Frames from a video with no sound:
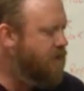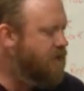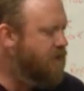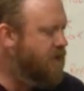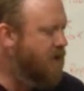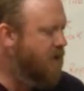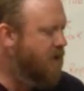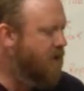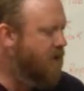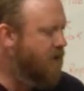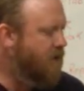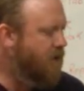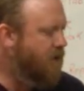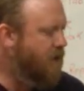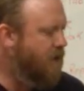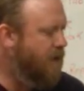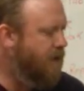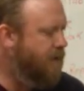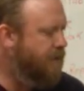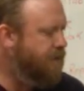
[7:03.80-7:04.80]

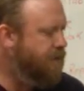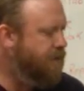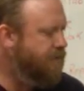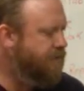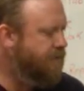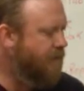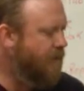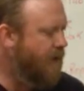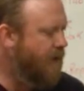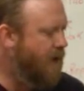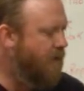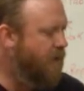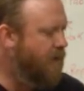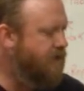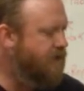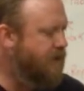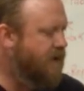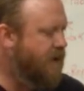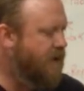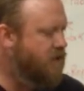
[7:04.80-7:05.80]
So I
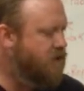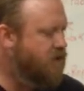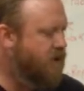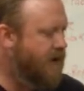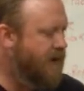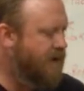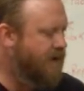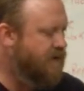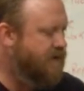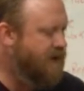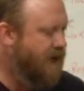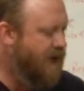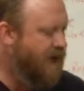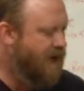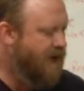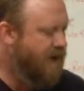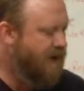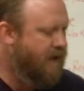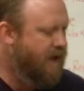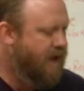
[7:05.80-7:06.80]
went to go drain the
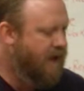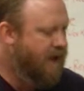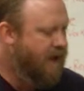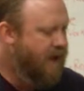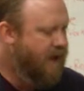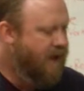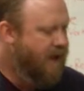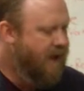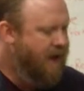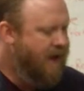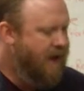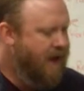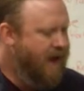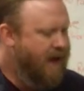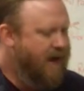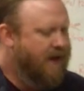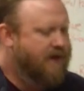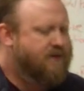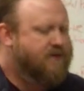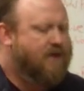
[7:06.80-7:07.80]
tank,
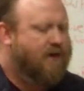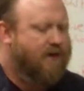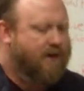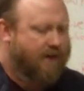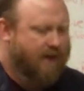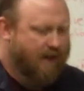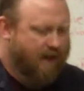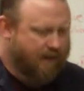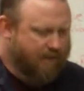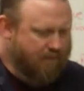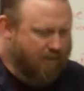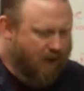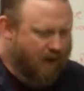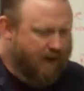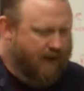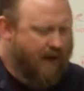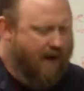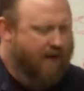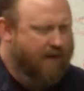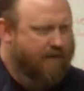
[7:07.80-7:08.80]
and I started getting
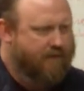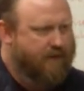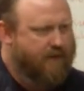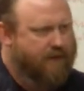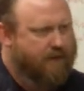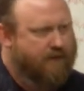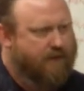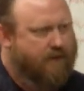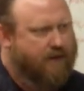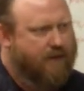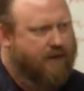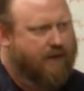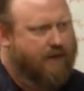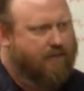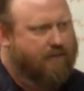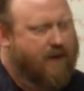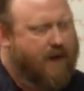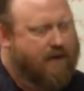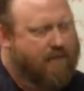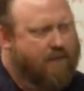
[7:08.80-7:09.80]
mud out of it.
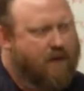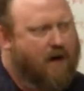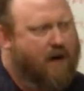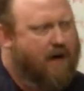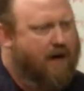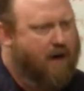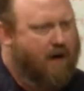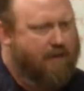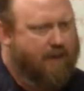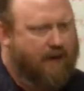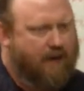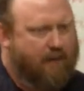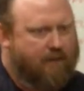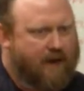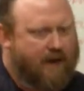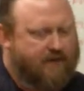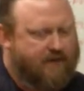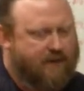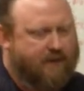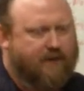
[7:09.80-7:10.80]
And by mud, I mean
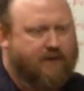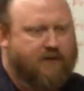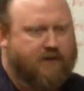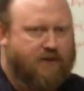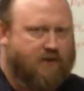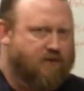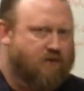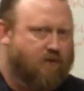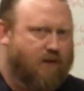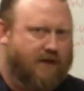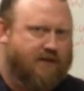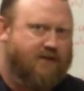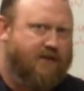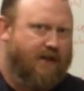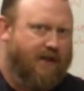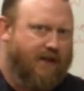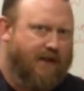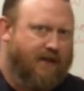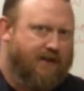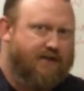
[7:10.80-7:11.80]
basically just
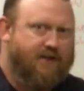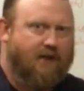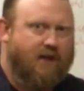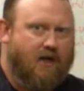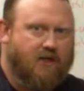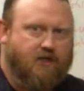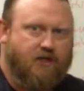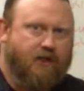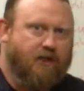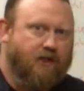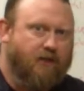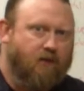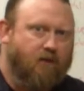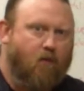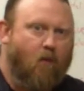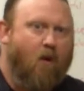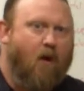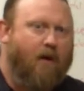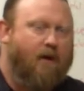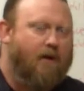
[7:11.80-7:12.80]
rusty, sludgy
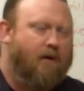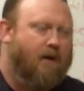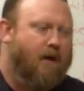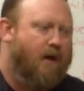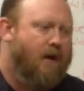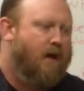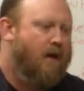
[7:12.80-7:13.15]
water.